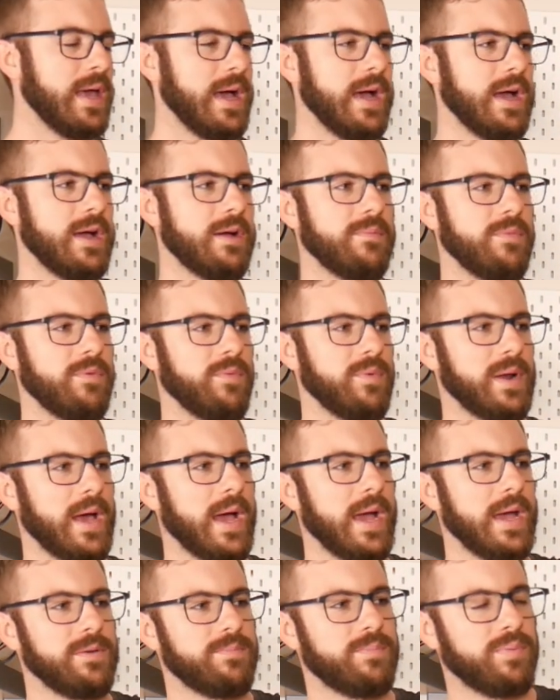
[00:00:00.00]
Um,
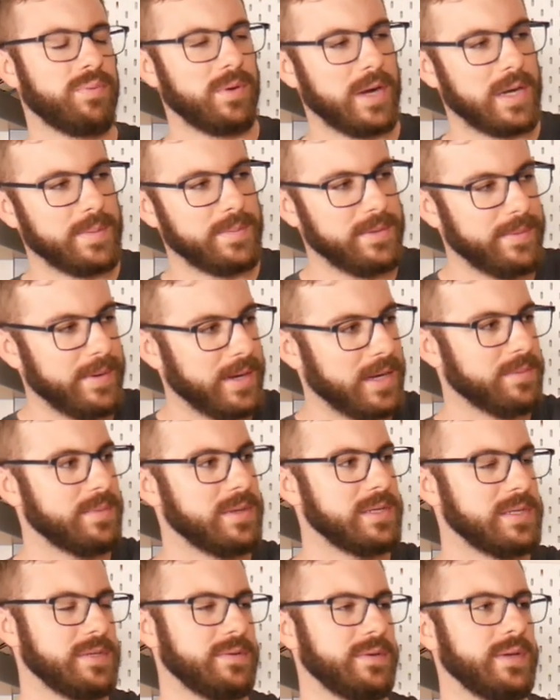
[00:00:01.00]
what I'd probably
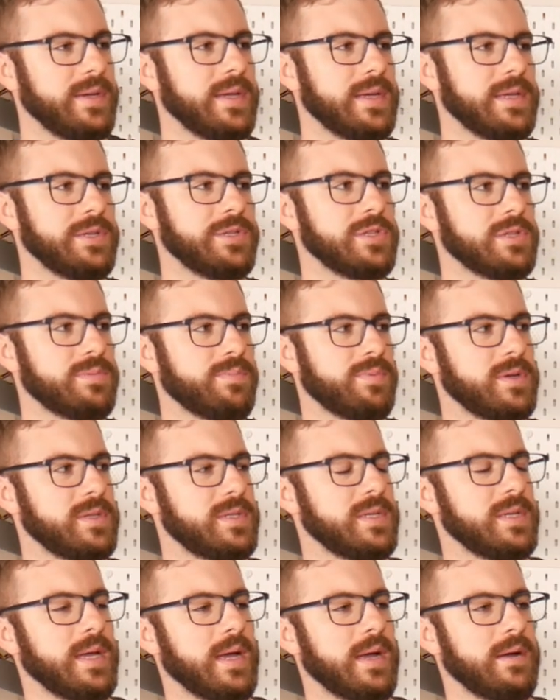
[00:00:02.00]
recommend doing is just
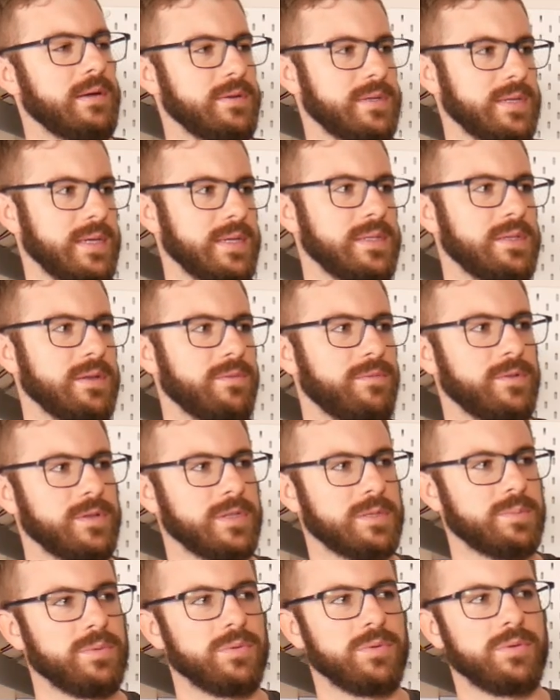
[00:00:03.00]
printing out a
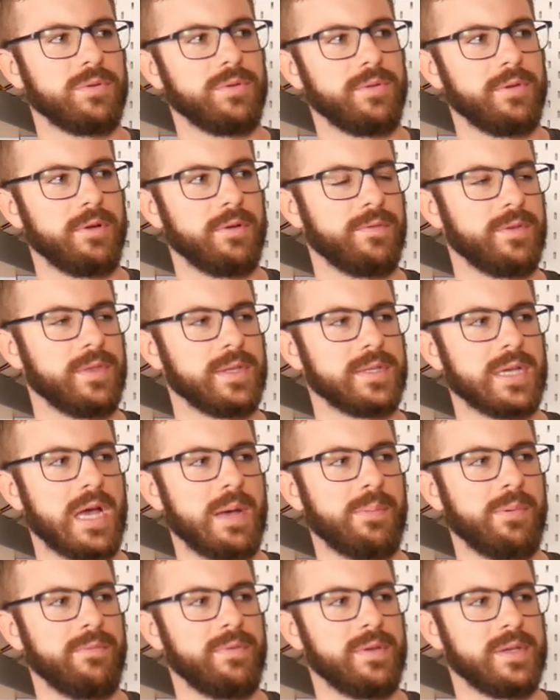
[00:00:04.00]
different spool holder for the
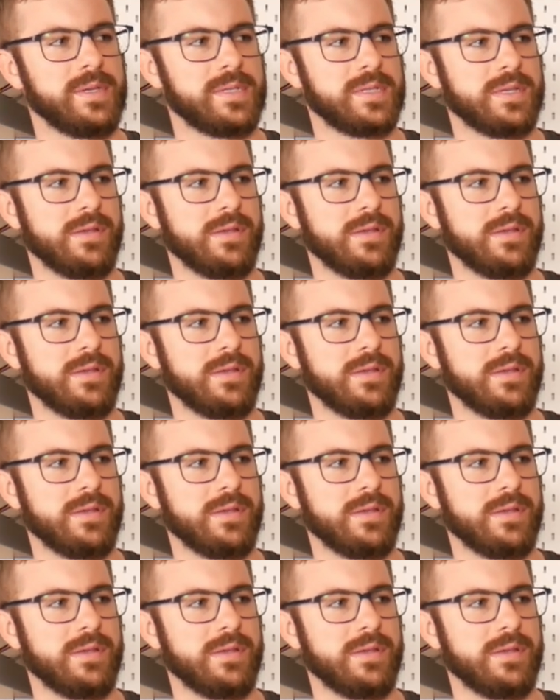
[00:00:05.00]
top of this,